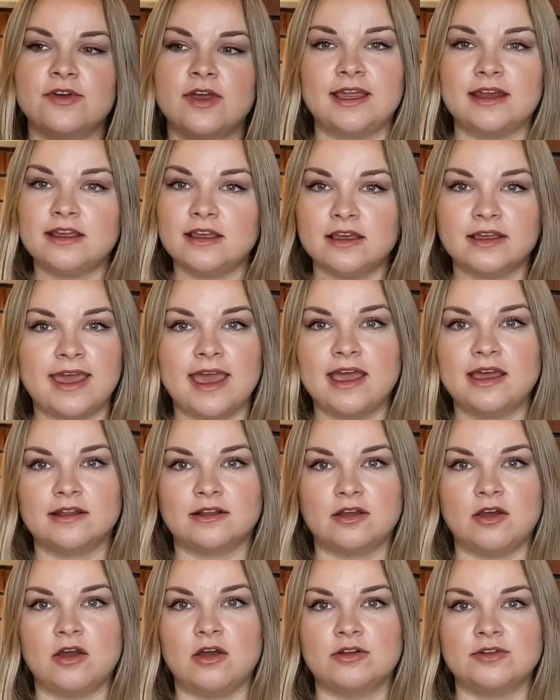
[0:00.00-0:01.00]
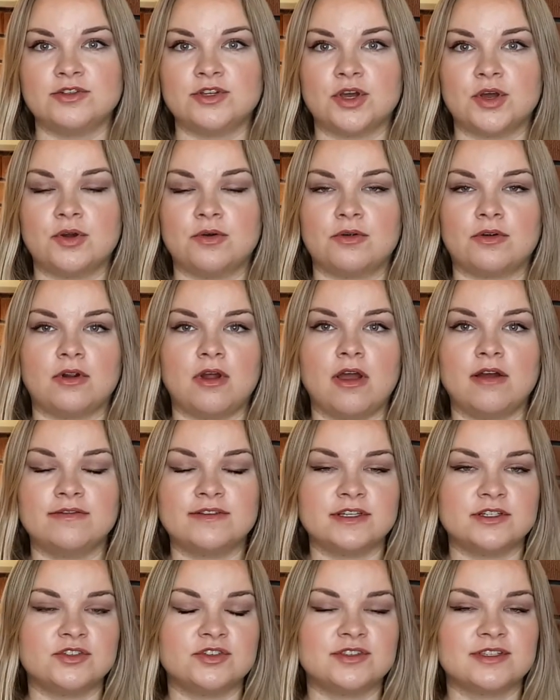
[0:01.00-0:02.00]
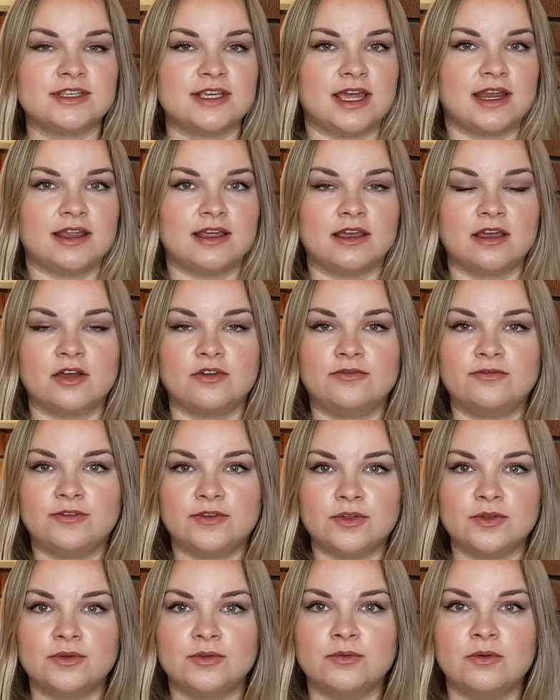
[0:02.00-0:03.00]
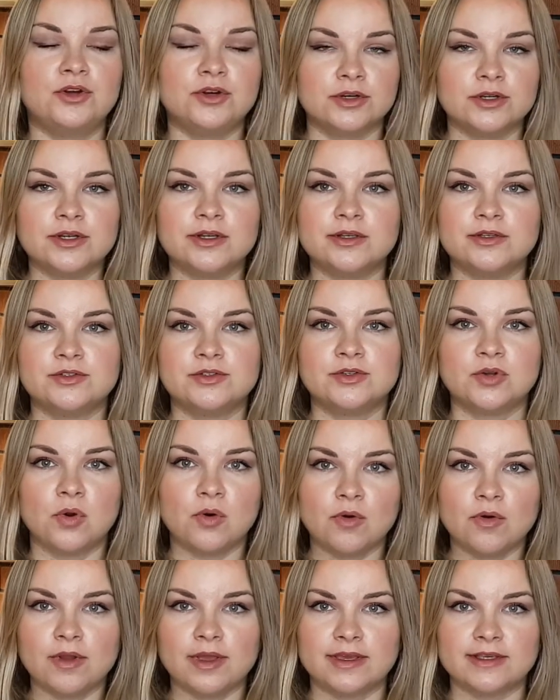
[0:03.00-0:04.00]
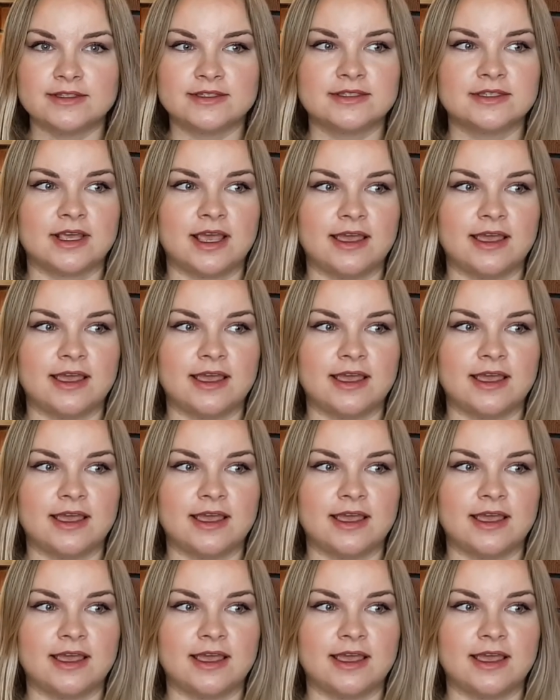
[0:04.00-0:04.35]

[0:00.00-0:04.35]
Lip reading: getting a cat condo or often just getting a few good toys